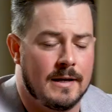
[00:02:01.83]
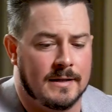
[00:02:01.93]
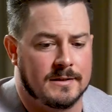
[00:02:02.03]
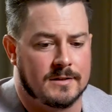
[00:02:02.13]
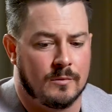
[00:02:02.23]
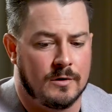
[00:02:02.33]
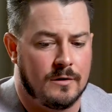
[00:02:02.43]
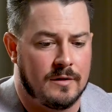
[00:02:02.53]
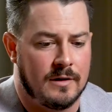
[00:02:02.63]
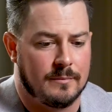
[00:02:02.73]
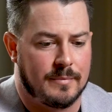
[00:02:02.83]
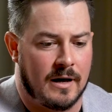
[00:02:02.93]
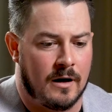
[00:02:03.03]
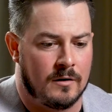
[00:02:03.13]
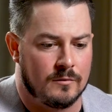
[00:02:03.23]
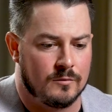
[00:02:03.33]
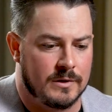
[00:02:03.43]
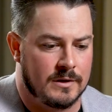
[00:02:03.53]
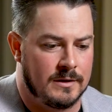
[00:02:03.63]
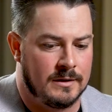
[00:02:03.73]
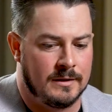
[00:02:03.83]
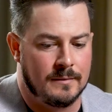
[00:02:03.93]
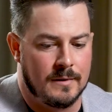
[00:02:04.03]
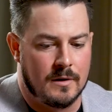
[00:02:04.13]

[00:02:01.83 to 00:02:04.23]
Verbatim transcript: And so when you think about really